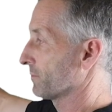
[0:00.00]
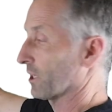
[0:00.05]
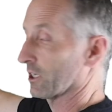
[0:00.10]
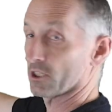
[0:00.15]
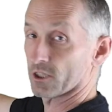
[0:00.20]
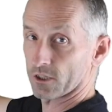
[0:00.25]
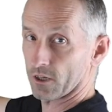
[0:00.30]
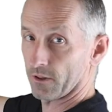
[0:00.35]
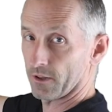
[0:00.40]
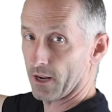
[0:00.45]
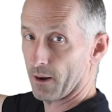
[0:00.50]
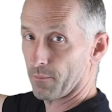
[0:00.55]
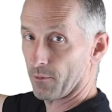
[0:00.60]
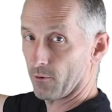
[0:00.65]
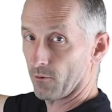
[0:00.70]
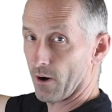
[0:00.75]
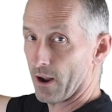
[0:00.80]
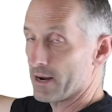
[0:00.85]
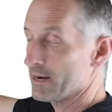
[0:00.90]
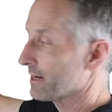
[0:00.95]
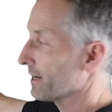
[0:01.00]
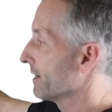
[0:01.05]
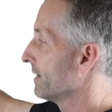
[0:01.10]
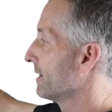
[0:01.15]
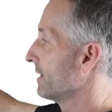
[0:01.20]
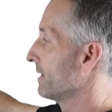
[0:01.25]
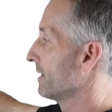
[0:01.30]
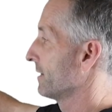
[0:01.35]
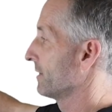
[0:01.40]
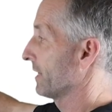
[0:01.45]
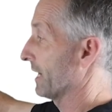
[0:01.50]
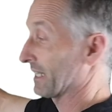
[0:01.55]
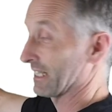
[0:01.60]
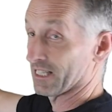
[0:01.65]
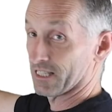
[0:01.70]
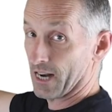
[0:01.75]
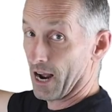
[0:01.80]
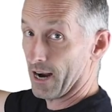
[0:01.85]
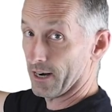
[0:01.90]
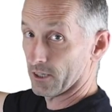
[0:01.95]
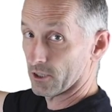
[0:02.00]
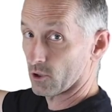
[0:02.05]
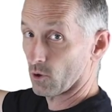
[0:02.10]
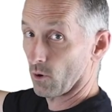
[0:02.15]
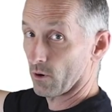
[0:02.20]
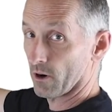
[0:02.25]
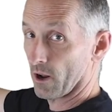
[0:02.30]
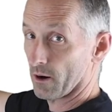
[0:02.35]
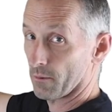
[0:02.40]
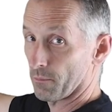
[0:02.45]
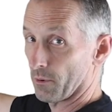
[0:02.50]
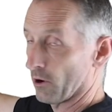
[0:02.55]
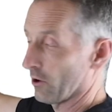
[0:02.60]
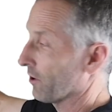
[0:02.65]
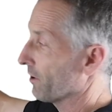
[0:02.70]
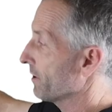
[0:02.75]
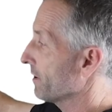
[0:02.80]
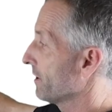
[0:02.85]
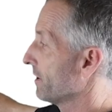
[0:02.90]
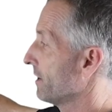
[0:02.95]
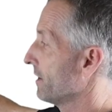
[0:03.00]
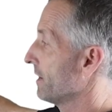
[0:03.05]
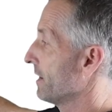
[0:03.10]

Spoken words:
such as on the upper right. That's a dinosaur, not a bird.